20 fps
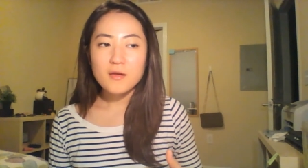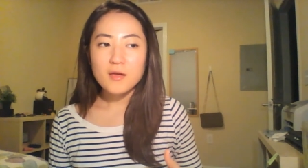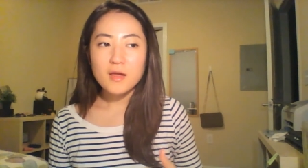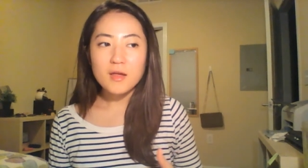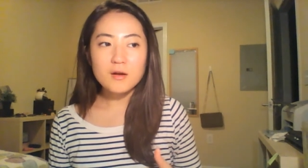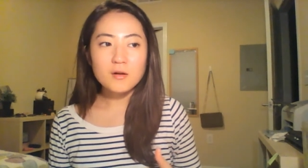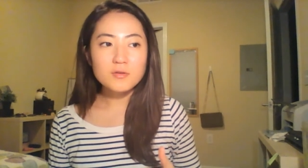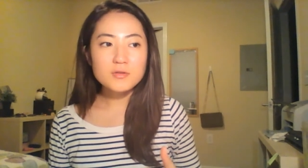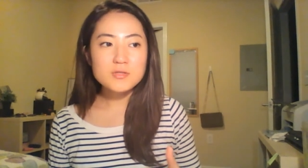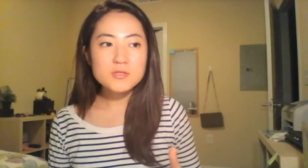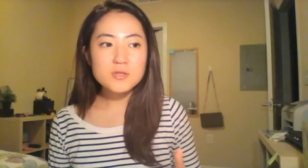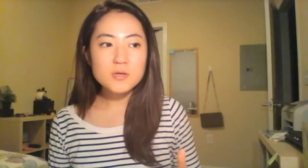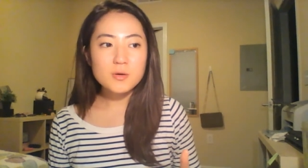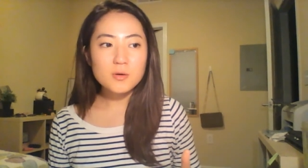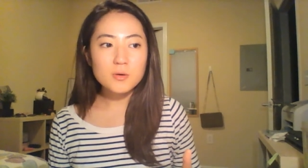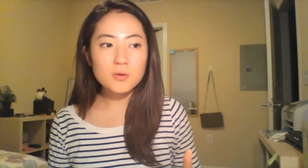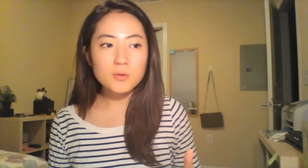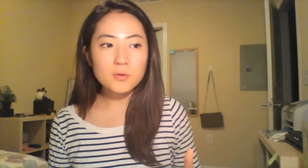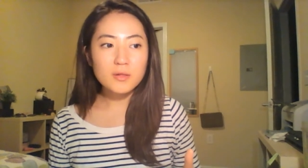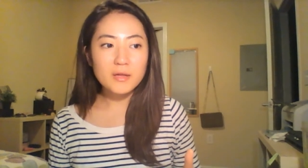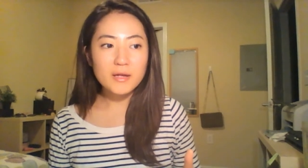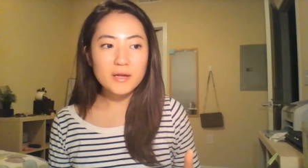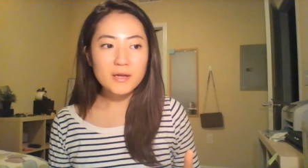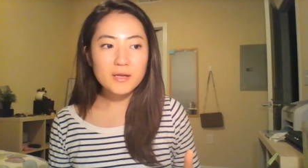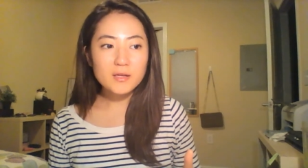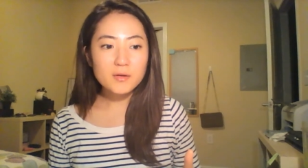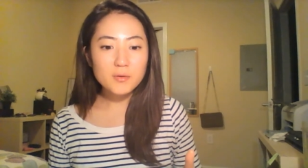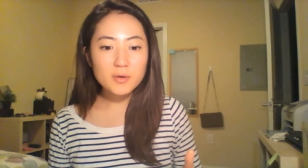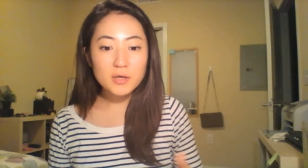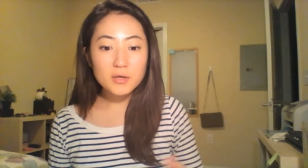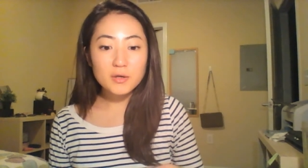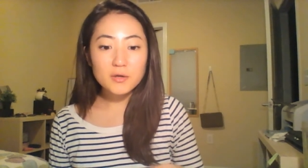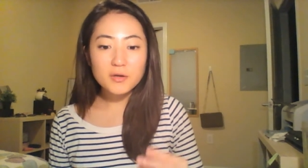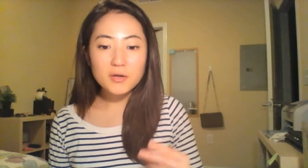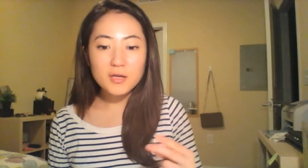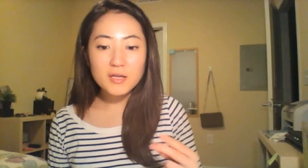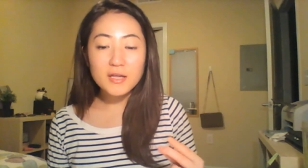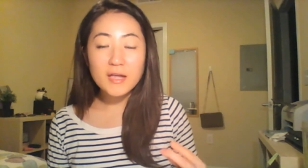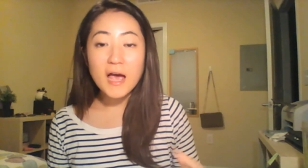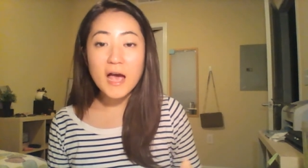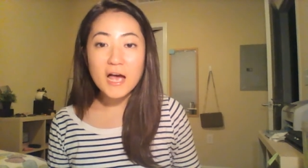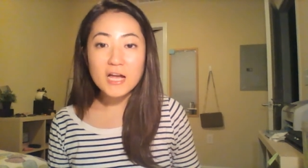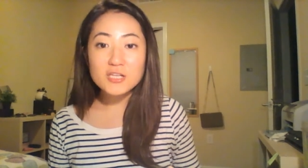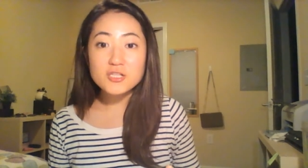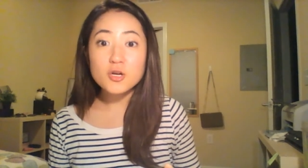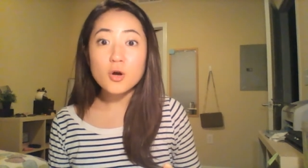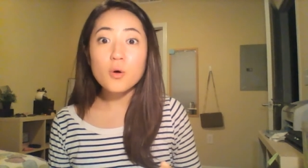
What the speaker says: and also like you're gonna catch,